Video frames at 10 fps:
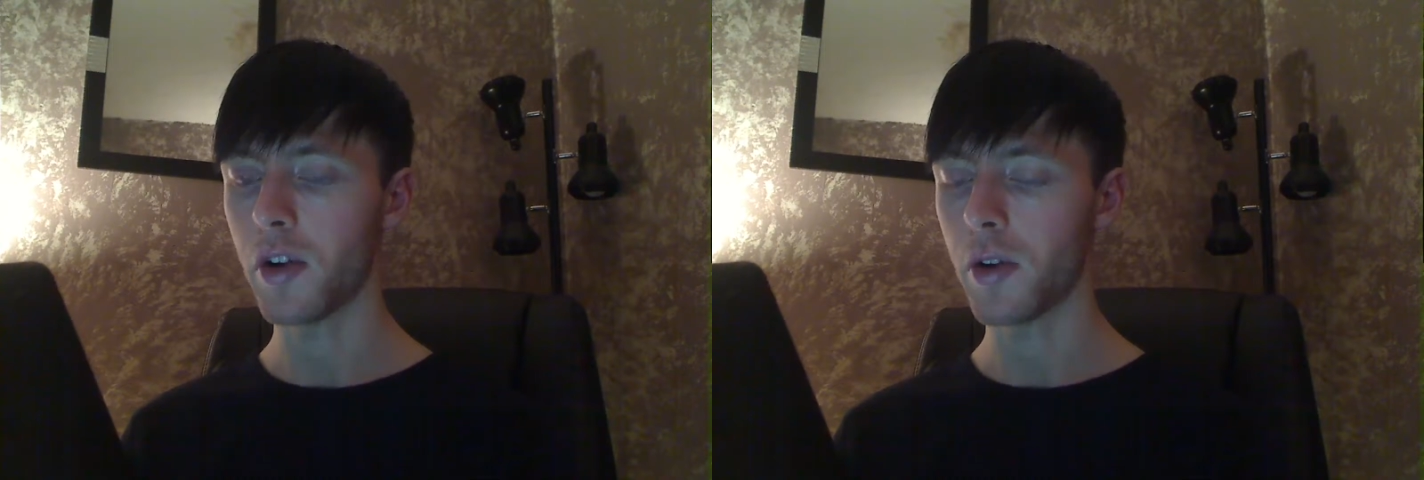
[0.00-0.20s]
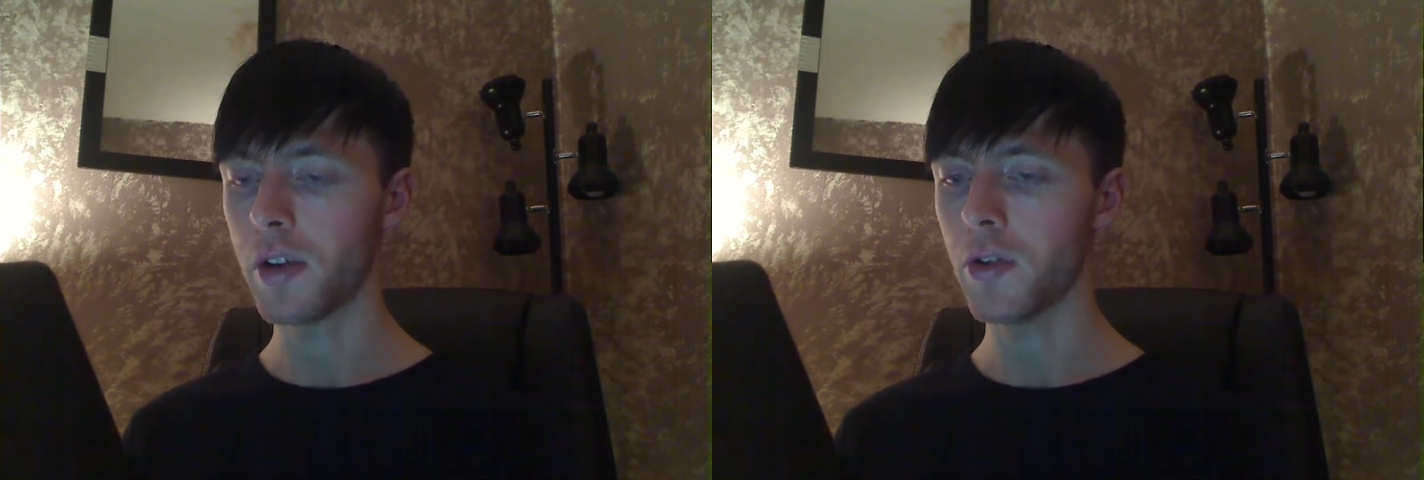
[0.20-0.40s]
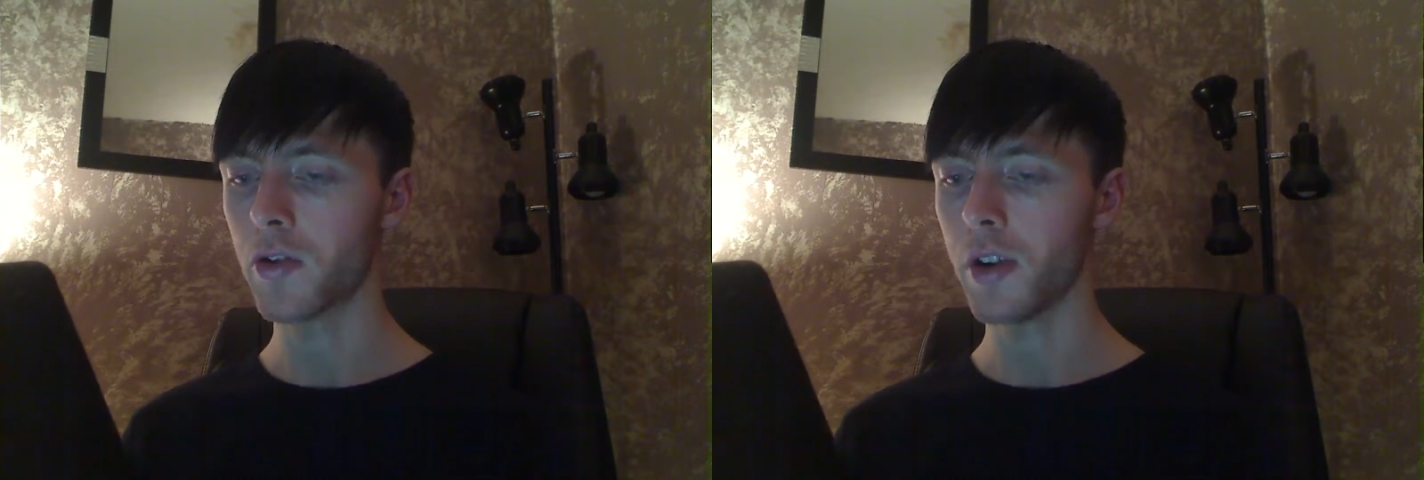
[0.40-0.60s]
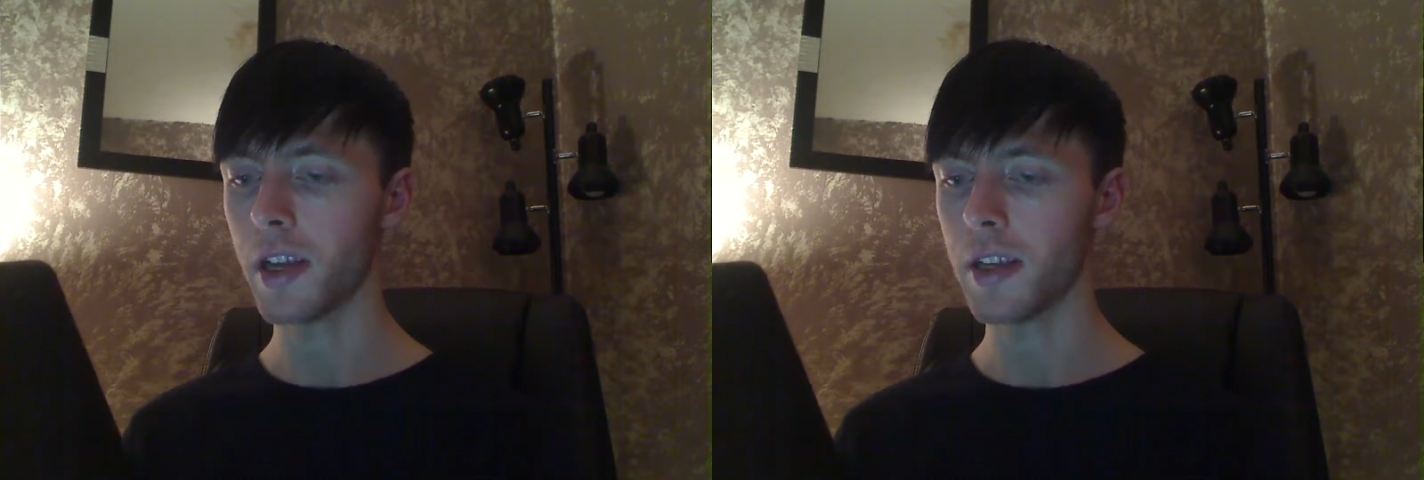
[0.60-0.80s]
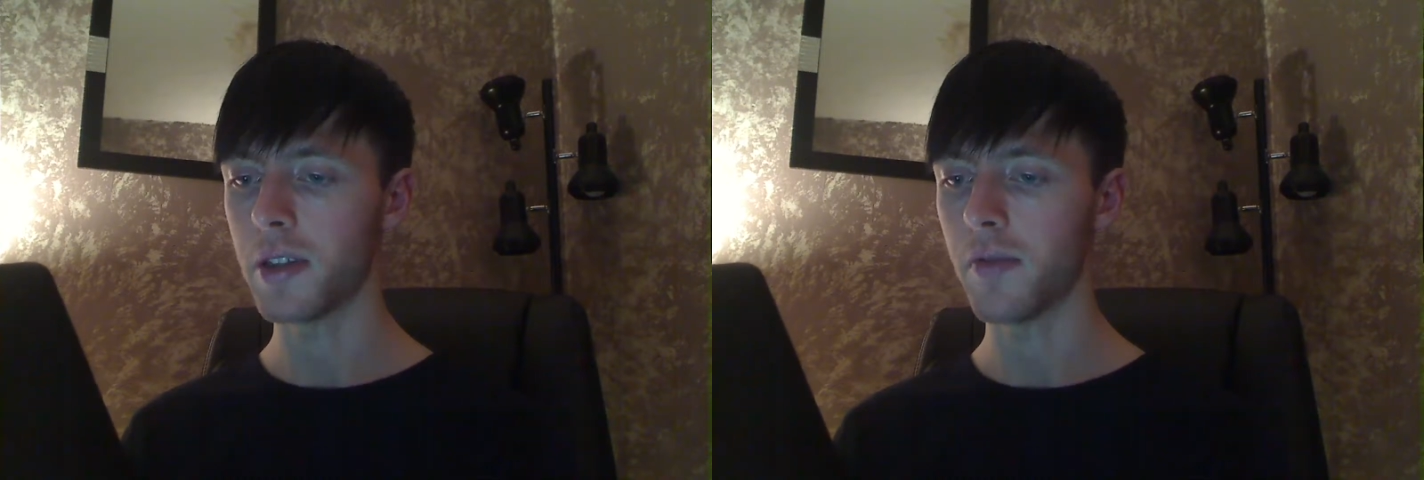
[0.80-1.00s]
your inner
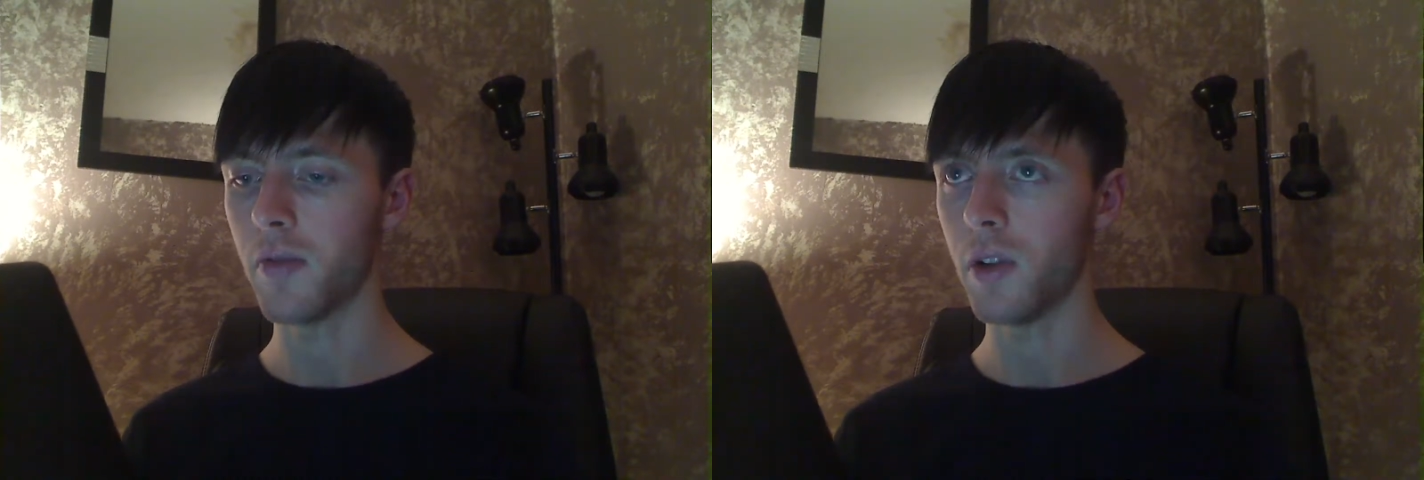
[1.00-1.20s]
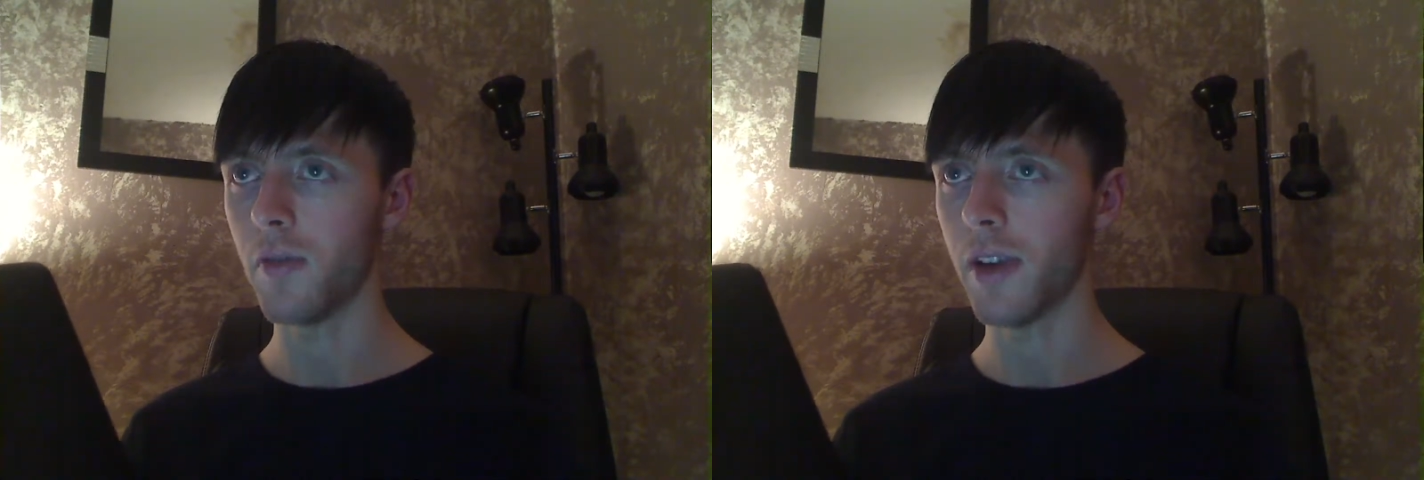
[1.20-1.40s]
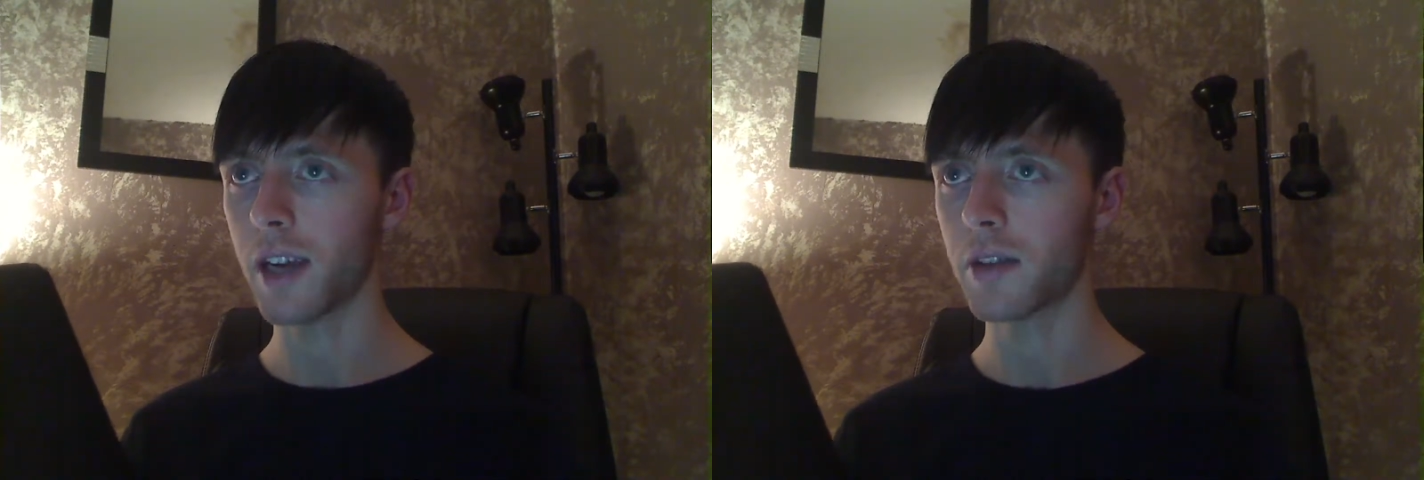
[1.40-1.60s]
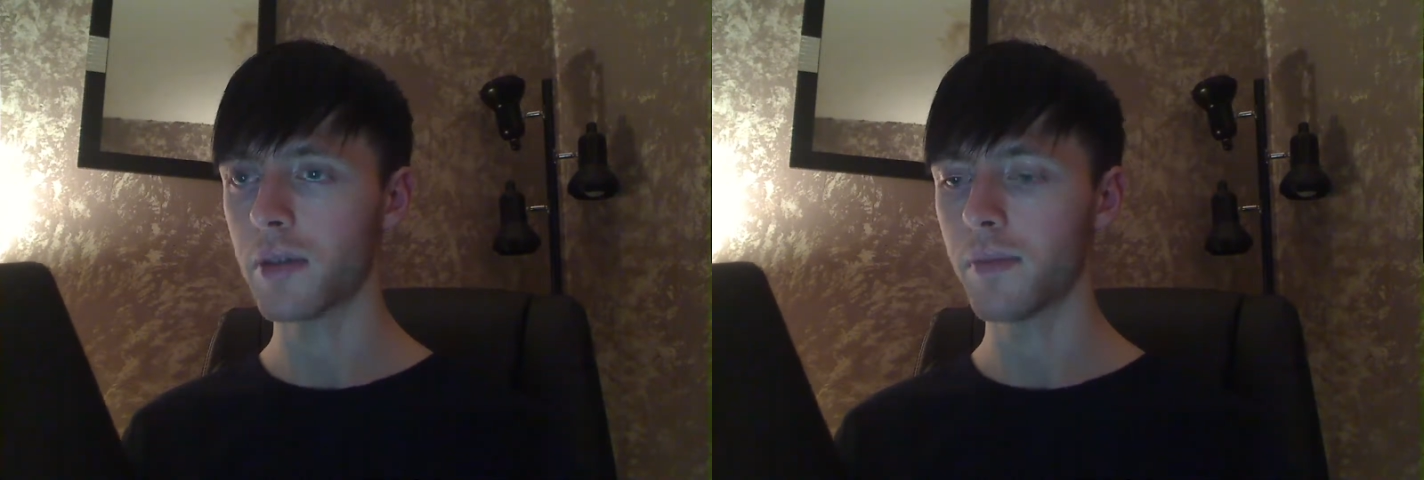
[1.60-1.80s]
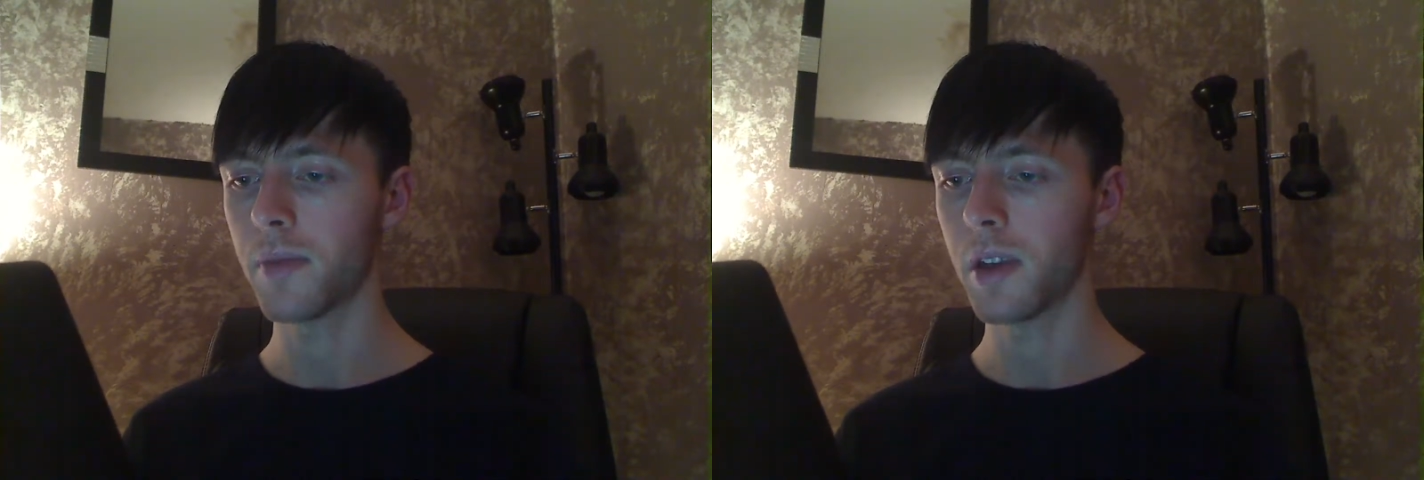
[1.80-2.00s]
critic is in full effect.